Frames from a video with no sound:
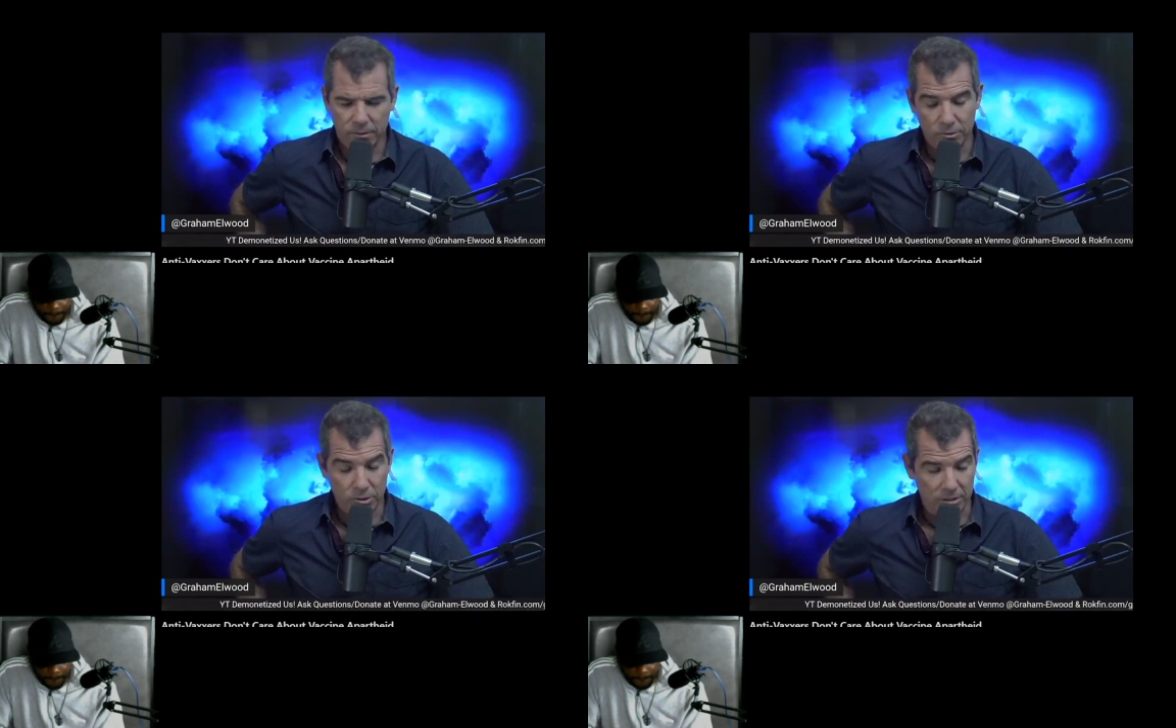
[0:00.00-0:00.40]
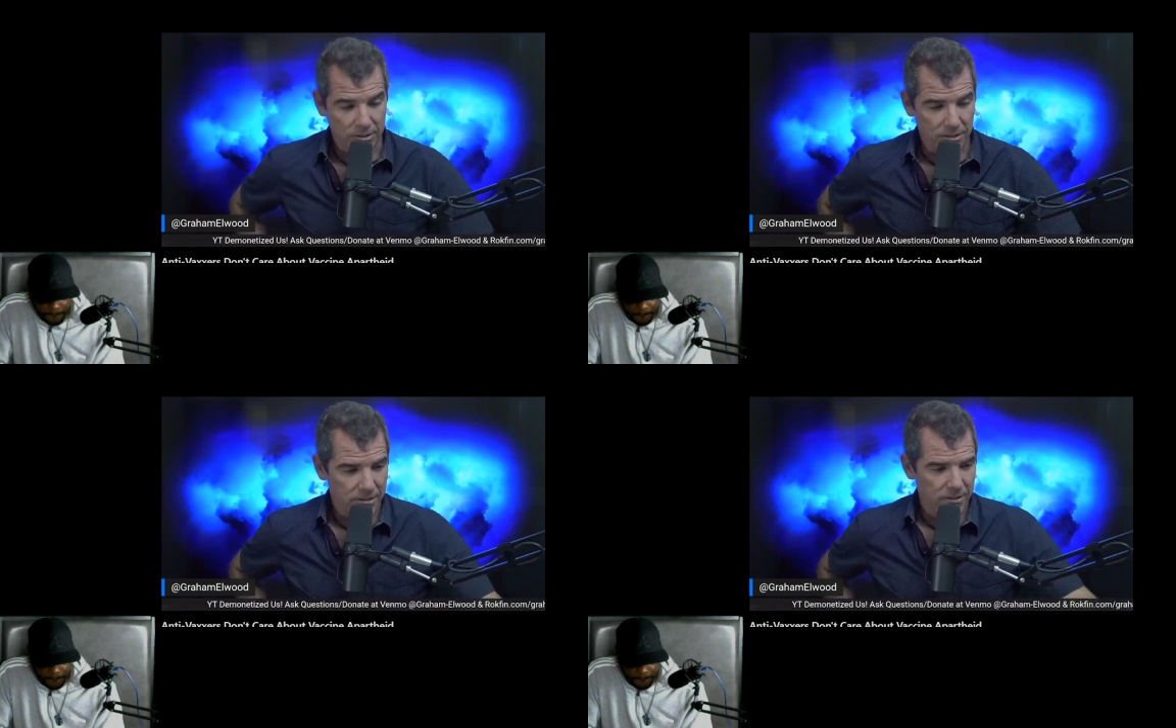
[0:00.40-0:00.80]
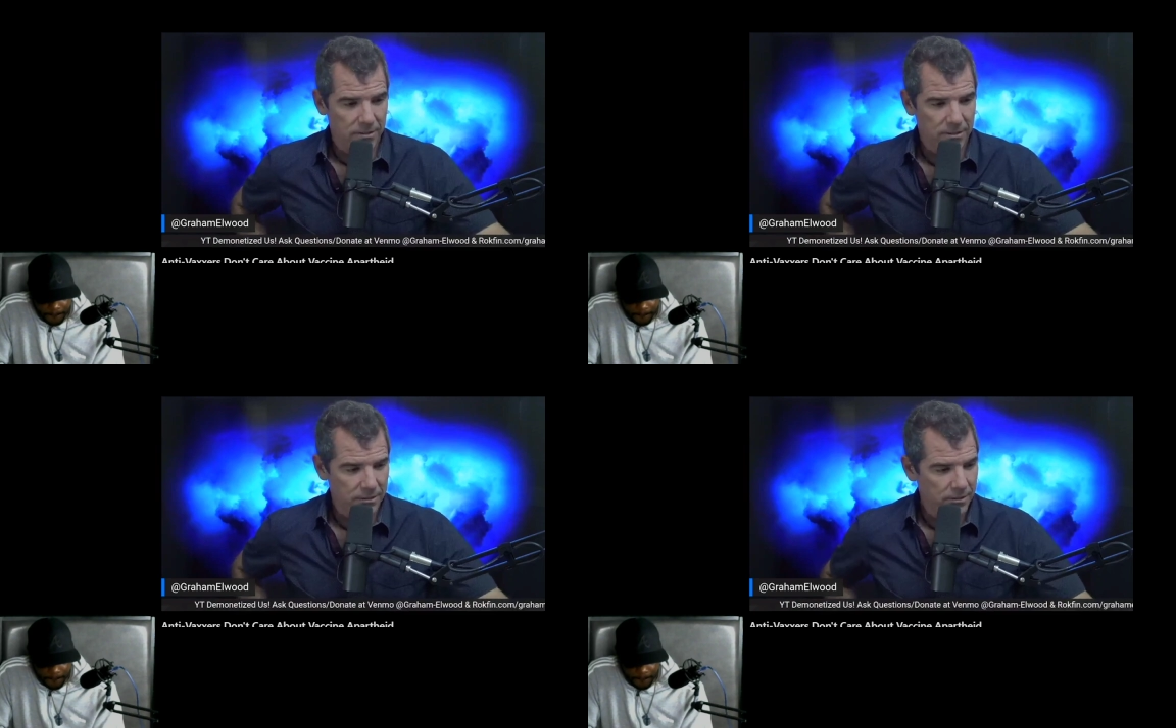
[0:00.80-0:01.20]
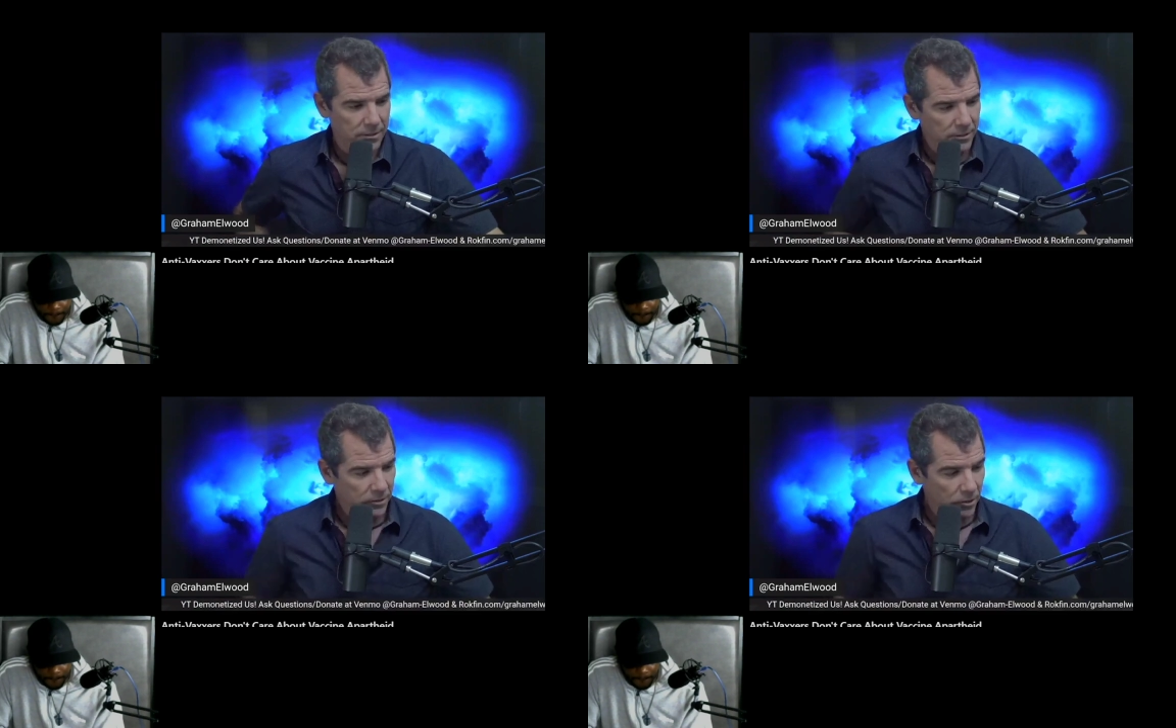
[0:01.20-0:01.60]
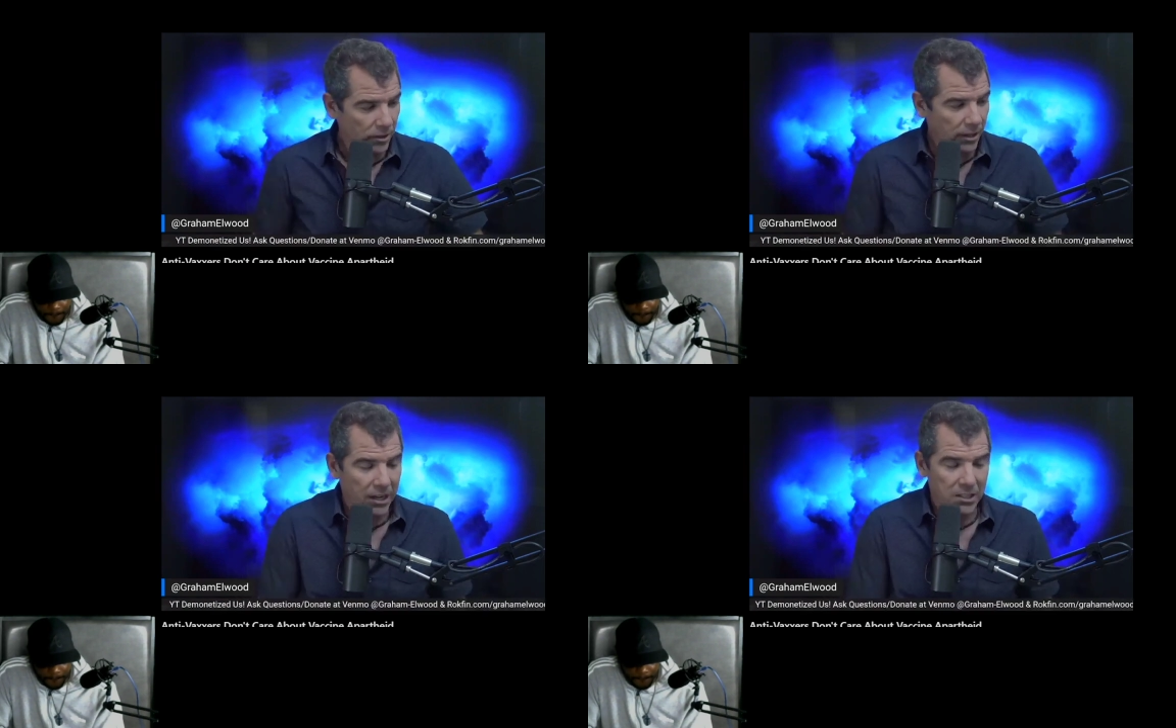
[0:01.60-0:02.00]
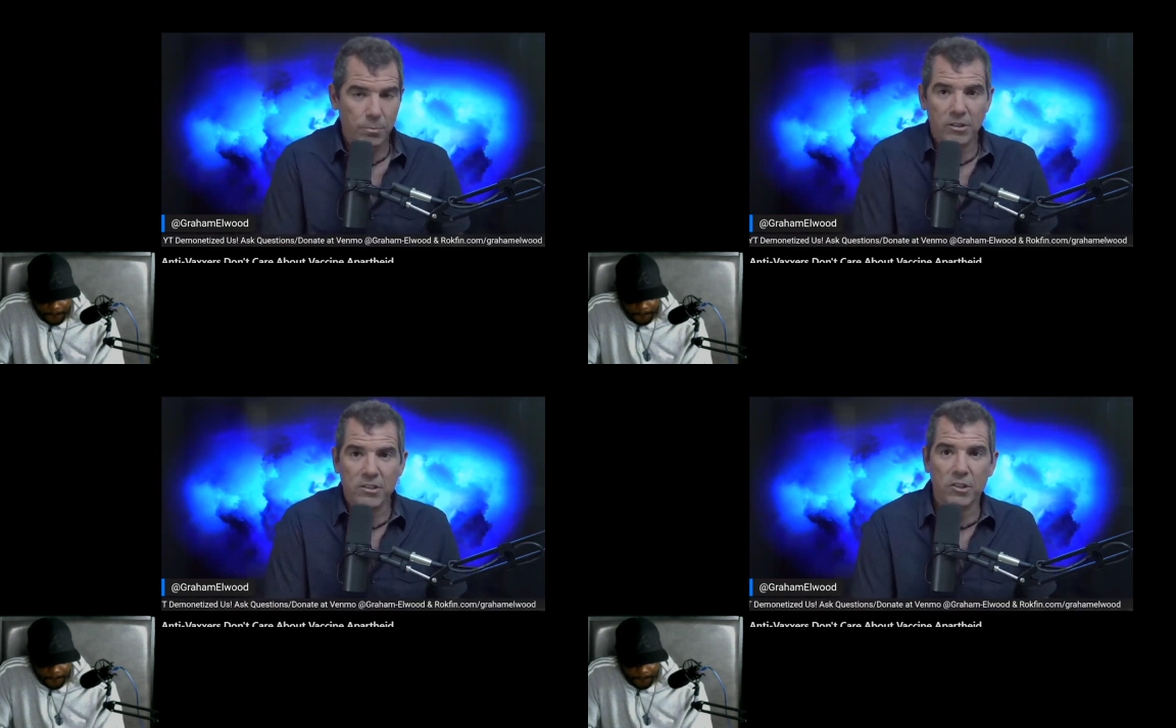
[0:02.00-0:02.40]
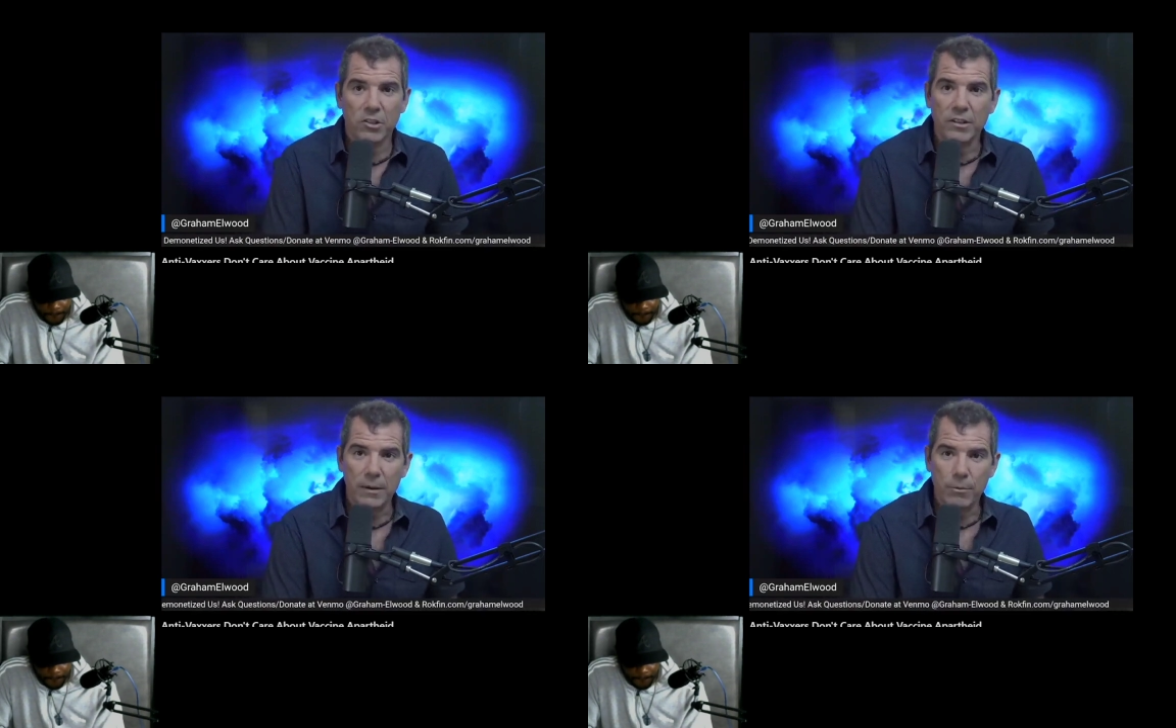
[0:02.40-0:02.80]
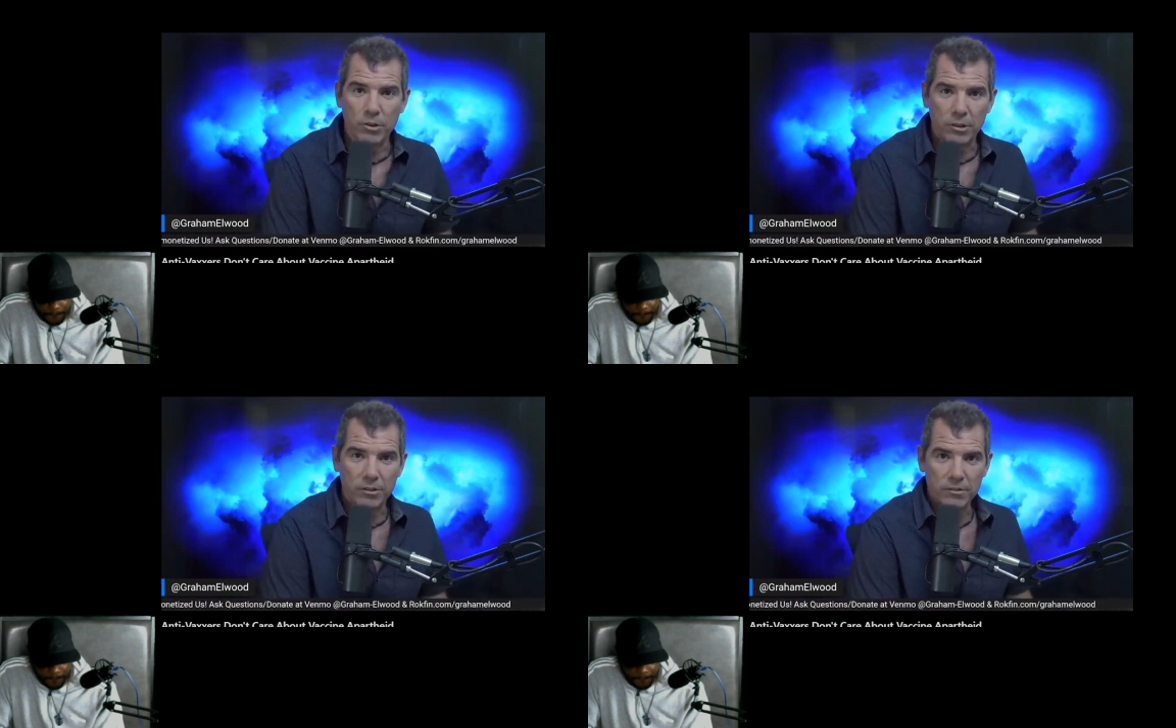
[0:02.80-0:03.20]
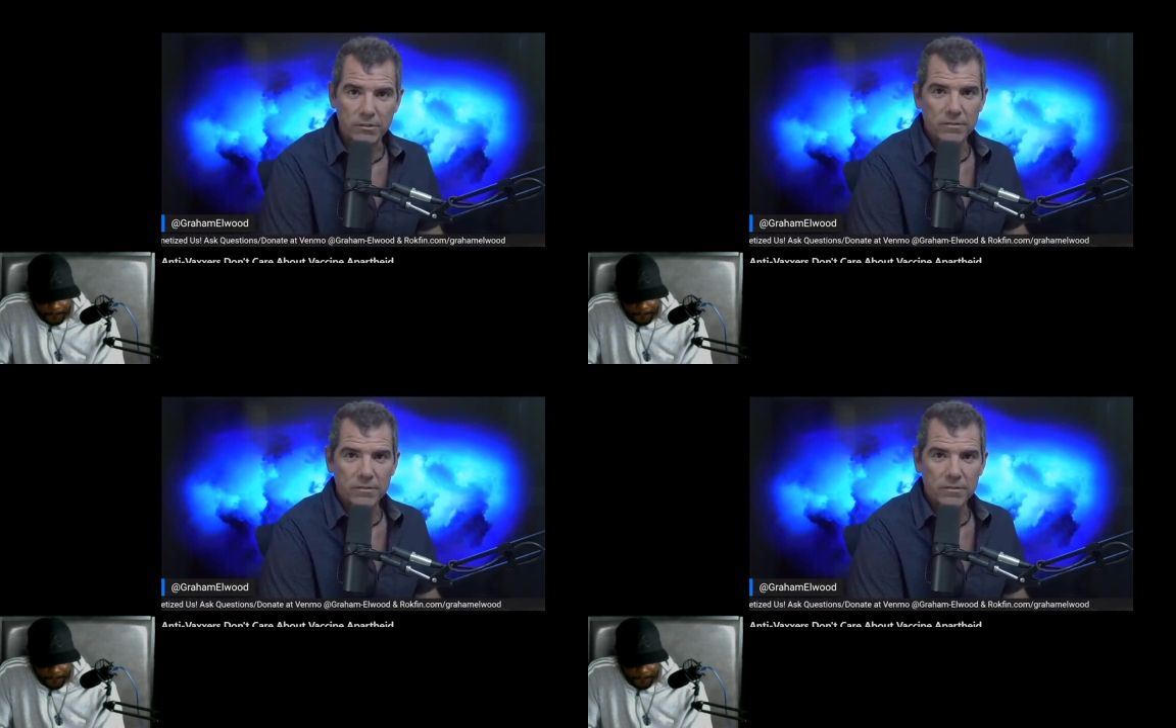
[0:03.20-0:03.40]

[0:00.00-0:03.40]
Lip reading: Oh, Jesus. Go to the hospitals in your neighborhood.